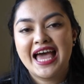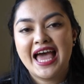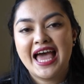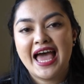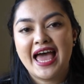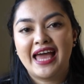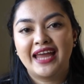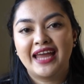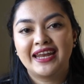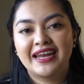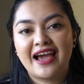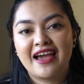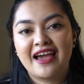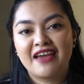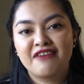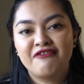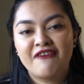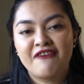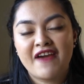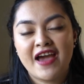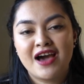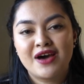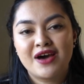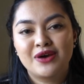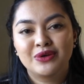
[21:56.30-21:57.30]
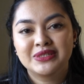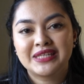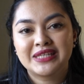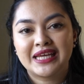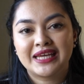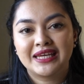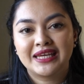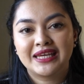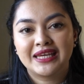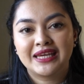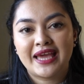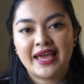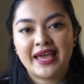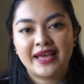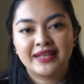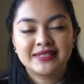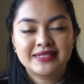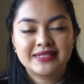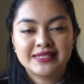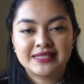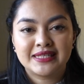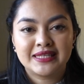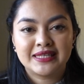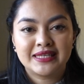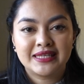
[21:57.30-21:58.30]
And I found an
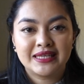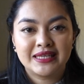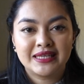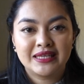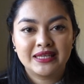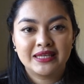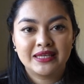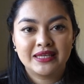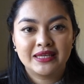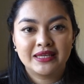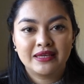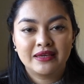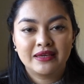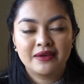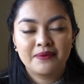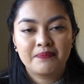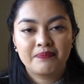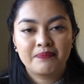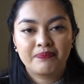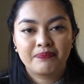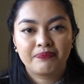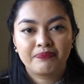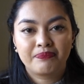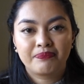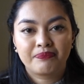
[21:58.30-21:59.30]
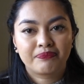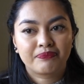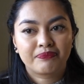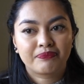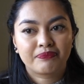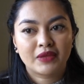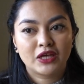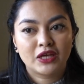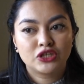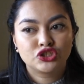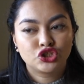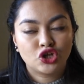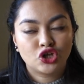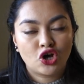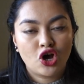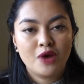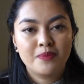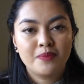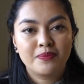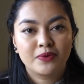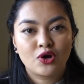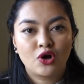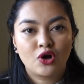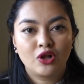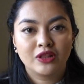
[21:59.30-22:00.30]
Etsy
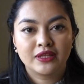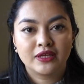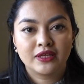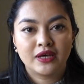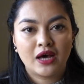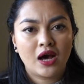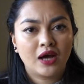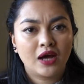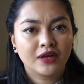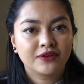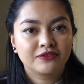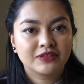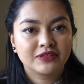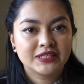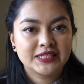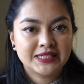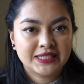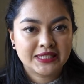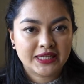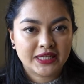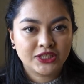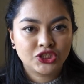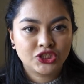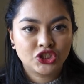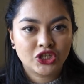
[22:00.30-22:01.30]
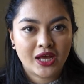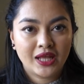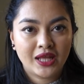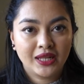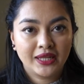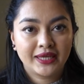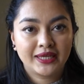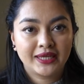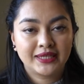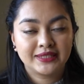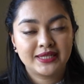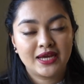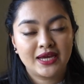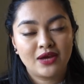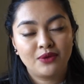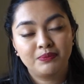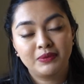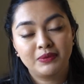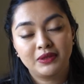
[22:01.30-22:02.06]
shop called The Art of the Stitch. I'll link it down